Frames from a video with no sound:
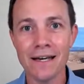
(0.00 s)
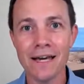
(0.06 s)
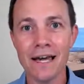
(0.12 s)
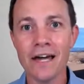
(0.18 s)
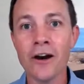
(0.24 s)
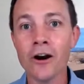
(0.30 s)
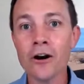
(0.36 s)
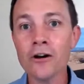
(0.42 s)

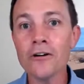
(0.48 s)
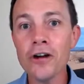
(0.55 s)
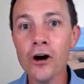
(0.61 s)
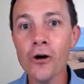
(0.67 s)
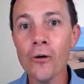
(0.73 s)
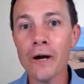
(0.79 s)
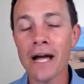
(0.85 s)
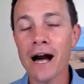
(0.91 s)
And her
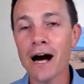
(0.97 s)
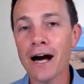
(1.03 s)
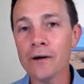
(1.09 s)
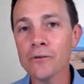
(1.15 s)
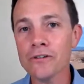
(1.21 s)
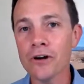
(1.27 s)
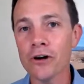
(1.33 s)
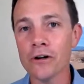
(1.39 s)
knowing I
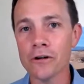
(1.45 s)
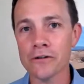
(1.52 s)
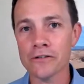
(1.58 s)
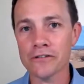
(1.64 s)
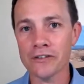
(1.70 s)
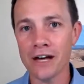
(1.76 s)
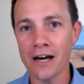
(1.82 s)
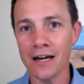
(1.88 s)
was on her
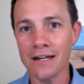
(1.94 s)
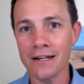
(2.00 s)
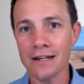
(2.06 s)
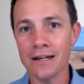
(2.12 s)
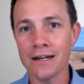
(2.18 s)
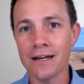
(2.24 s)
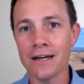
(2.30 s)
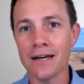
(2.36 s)

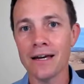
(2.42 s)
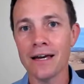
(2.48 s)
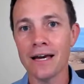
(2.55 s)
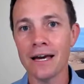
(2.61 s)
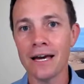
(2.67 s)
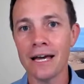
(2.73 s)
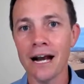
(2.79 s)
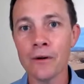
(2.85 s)
side
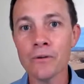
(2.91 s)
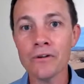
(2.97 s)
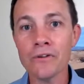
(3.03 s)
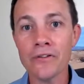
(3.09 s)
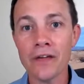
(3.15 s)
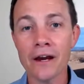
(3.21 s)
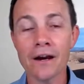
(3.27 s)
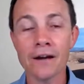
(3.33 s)
and I
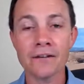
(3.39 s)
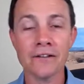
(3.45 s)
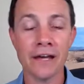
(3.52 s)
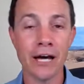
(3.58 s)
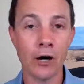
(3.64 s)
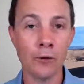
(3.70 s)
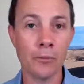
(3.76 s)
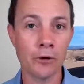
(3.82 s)
was there to
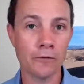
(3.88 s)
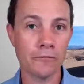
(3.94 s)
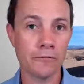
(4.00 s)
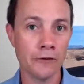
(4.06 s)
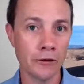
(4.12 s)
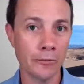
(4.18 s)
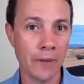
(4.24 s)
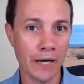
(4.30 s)
help her
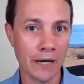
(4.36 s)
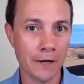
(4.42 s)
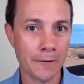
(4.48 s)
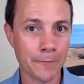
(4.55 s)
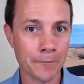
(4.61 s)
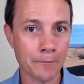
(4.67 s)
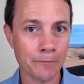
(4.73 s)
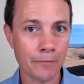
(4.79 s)
feel better.
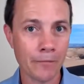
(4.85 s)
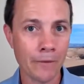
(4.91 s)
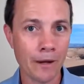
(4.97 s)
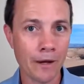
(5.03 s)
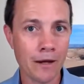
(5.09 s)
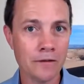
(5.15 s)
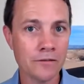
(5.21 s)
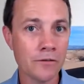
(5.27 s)

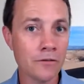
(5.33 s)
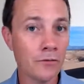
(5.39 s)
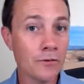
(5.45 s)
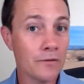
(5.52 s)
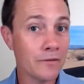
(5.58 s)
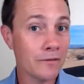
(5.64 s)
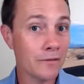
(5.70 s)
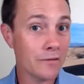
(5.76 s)

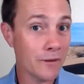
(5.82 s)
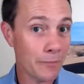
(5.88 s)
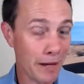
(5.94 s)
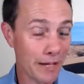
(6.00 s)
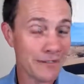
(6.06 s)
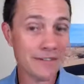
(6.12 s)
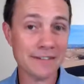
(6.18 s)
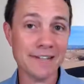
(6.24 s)
So the
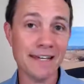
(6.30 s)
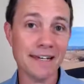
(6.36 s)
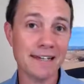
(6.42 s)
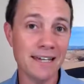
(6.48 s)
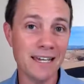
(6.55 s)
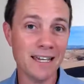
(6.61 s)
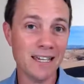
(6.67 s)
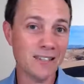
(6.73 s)
basic
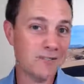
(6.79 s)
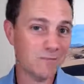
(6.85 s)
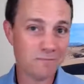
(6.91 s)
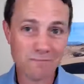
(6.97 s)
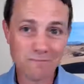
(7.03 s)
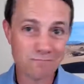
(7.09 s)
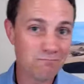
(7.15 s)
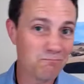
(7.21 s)
technique is
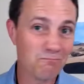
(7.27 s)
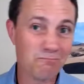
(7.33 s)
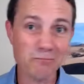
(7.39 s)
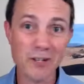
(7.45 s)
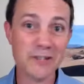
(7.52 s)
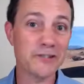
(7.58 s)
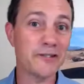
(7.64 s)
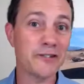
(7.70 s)

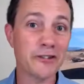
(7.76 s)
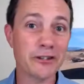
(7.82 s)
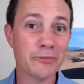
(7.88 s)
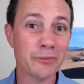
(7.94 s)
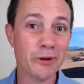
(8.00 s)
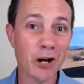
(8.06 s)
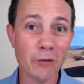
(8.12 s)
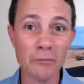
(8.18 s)
listen to their
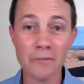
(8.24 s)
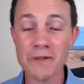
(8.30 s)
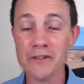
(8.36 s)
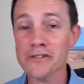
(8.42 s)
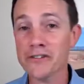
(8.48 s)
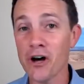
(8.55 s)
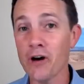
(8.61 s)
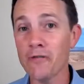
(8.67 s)
problem
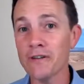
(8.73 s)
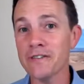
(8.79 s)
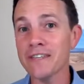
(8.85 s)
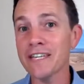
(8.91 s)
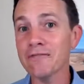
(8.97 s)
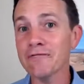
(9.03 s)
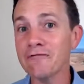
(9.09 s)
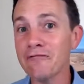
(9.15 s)
and solve it.
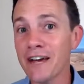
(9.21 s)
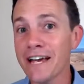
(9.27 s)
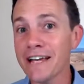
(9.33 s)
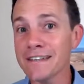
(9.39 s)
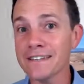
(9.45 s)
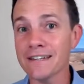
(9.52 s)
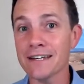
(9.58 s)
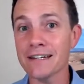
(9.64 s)
The
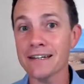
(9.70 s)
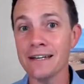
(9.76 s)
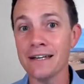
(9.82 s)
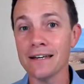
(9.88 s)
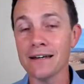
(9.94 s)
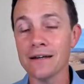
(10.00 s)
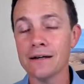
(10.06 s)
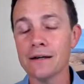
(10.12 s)
advanced
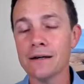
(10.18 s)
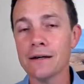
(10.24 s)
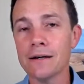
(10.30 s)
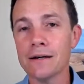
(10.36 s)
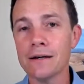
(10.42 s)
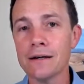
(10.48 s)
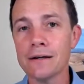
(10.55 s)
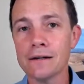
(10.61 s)
technique,
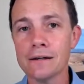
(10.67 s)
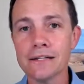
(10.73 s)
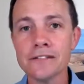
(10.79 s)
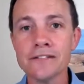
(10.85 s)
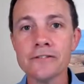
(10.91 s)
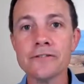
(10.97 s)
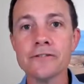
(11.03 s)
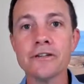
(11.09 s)

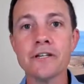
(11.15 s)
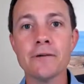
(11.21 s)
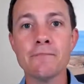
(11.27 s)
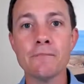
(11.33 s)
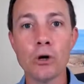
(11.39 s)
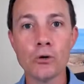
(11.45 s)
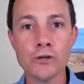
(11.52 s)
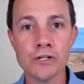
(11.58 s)
listen to the
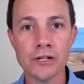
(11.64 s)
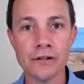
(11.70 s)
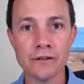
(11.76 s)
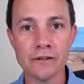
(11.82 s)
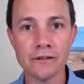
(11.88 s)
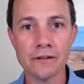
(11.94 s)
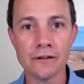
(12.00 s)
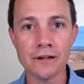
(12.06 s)

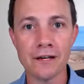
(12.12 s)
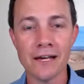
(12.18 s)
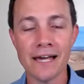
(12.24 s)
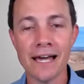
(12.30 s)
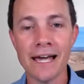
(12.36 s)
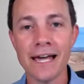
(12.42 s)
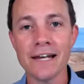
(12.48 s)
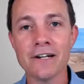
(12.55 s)
emotions
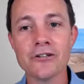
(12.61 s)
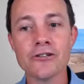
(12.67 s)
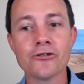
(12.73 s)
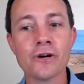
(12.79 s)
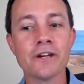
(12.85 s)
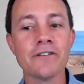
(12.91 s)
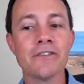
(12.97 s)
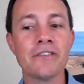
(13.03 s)
and
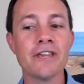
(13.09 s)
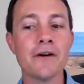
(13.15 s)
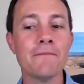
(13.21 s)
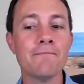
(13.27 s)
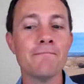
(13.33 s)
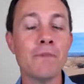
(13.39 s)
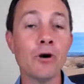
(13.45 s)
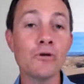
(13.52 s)
address the
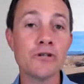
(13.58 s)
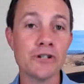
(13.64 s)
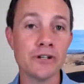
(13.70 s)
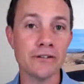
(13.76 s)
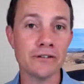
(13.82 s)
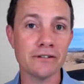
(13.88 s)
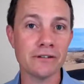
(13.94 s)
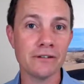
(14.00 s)

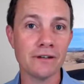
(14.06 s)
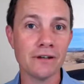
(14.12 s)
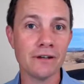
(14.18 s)
emotions.